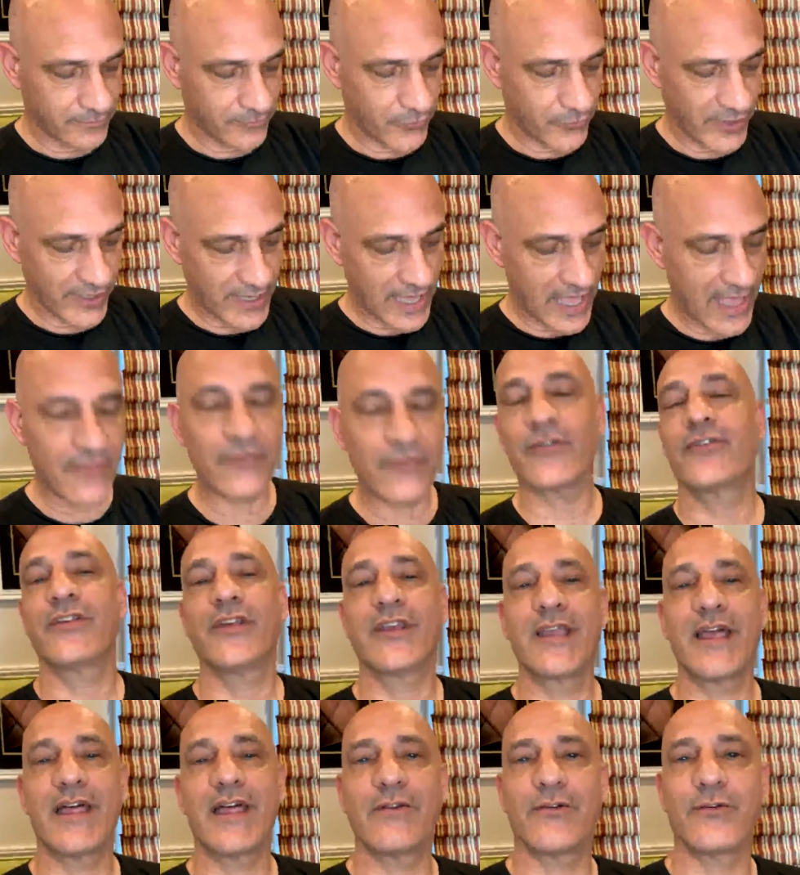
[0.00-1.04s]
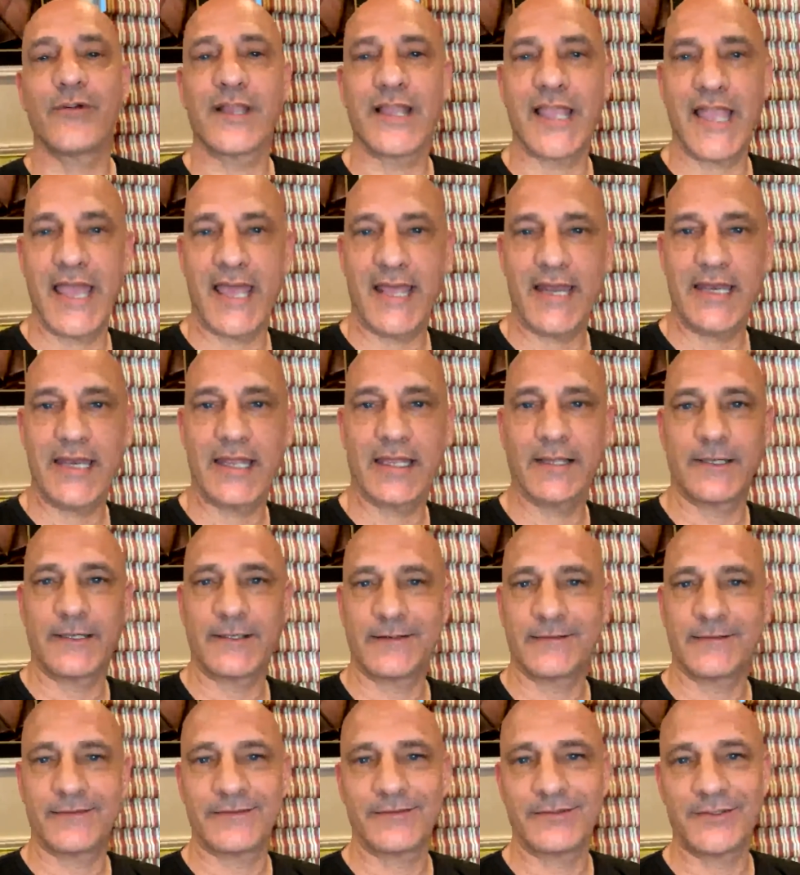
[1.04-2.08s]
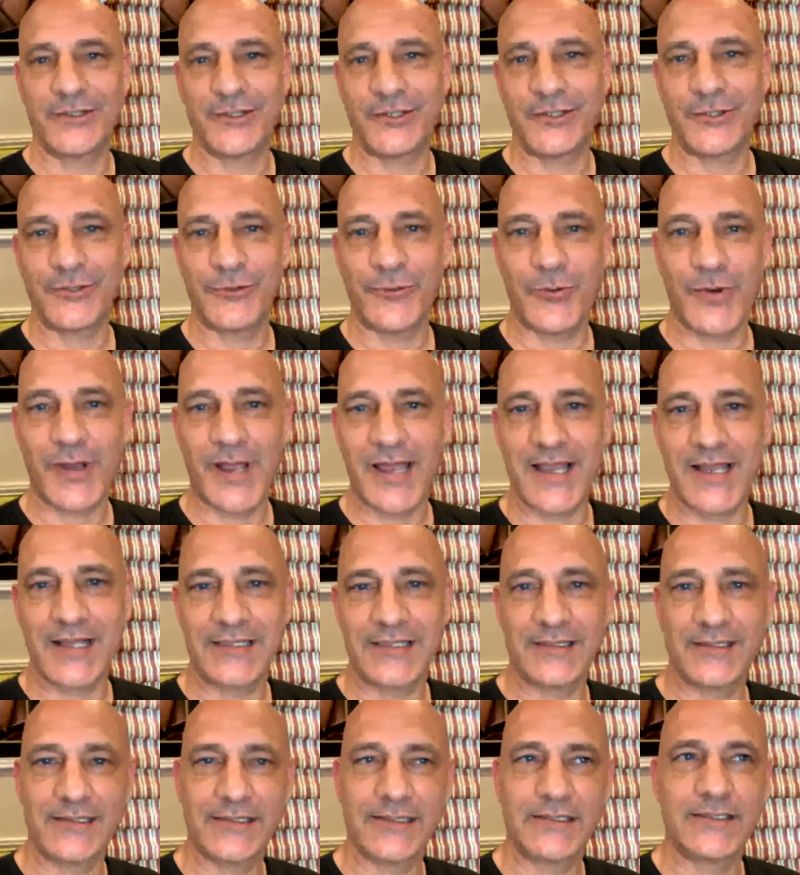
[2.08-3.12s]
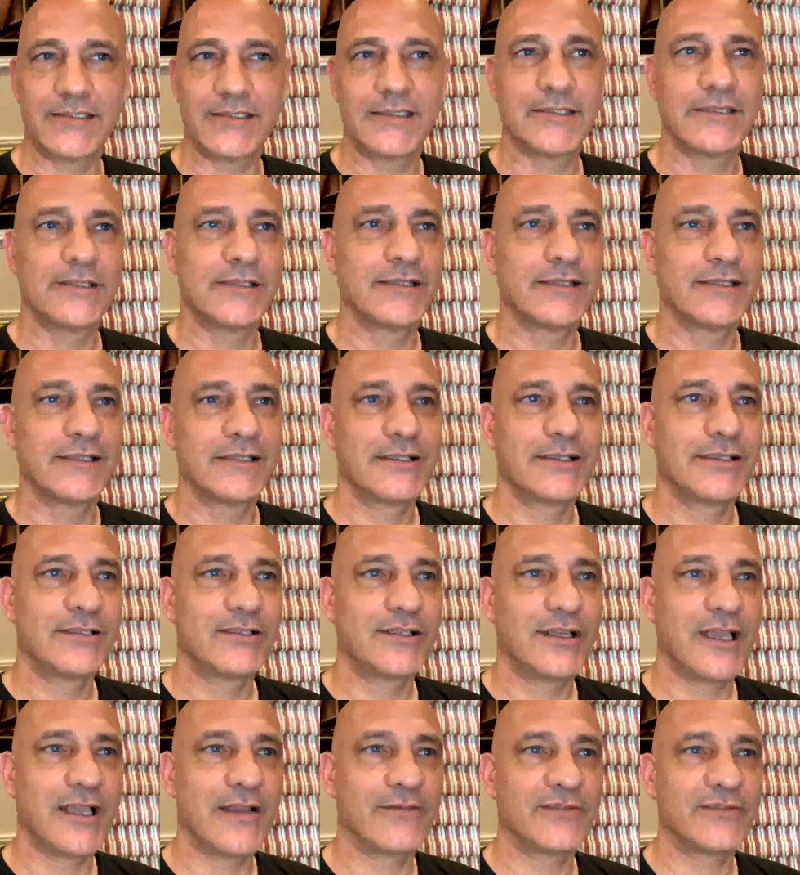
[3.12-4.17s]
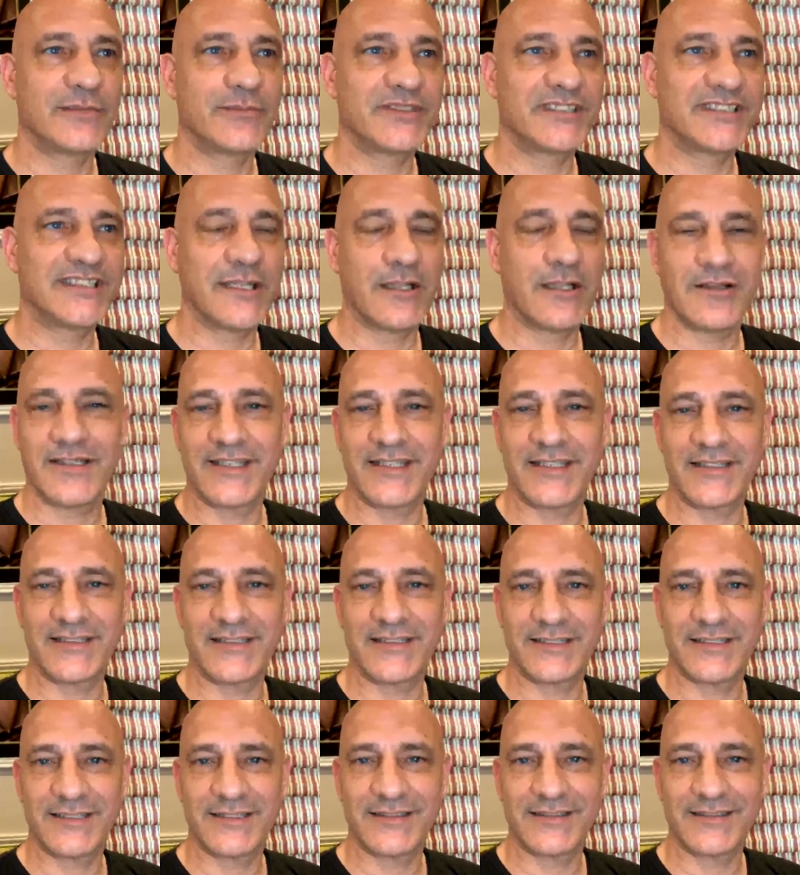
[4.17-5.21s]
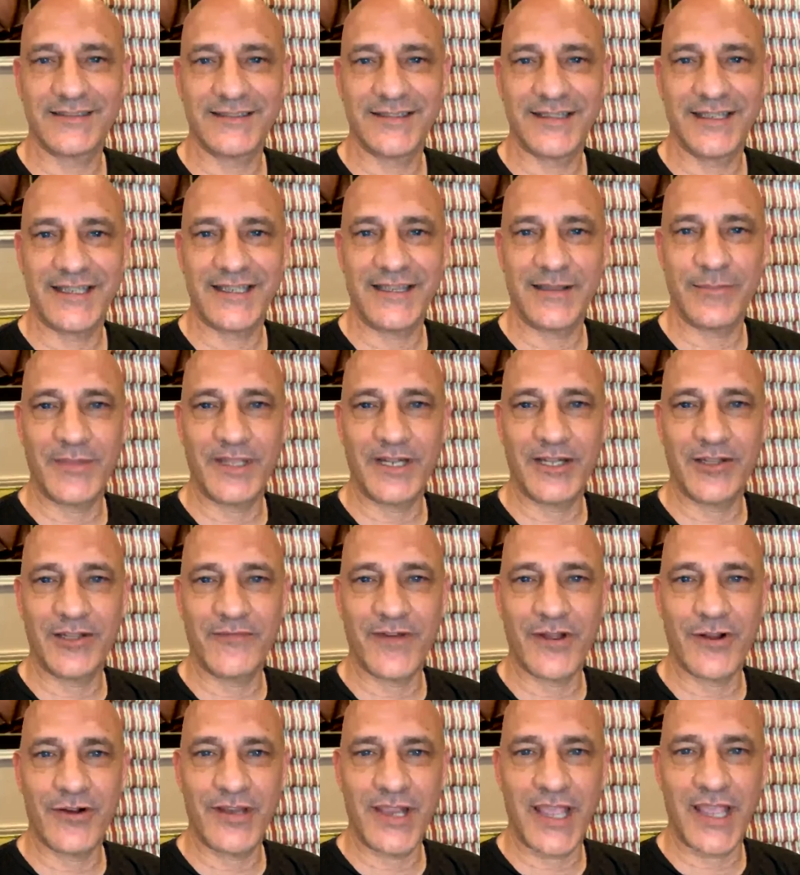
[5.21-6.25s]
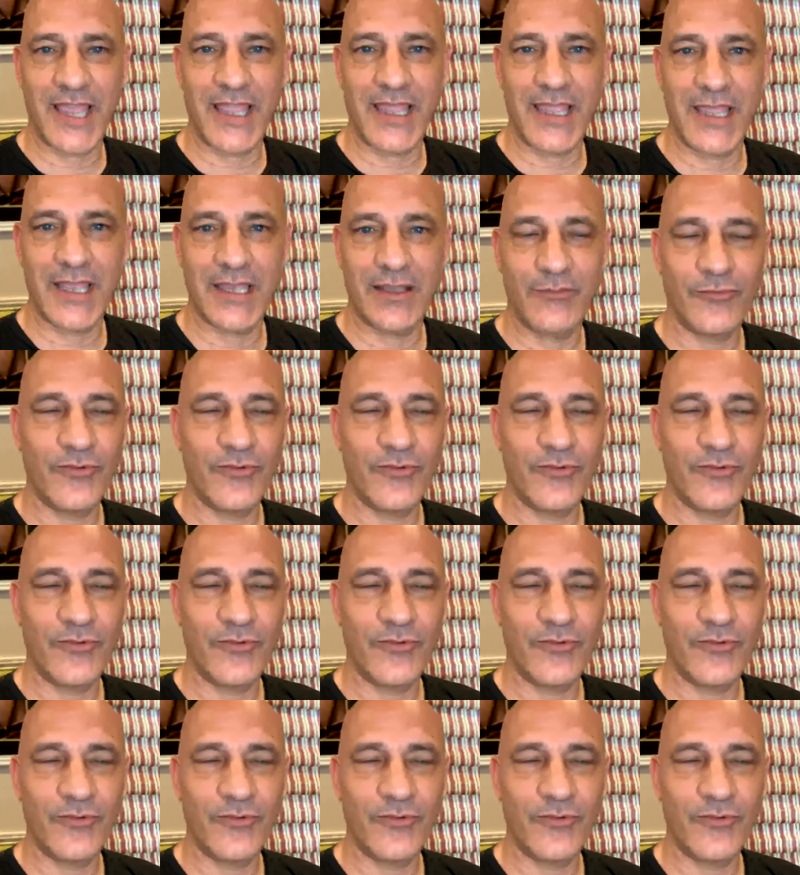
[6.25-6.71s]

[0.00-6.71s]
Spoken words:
We gather together again to have some stillness in the middle of our day.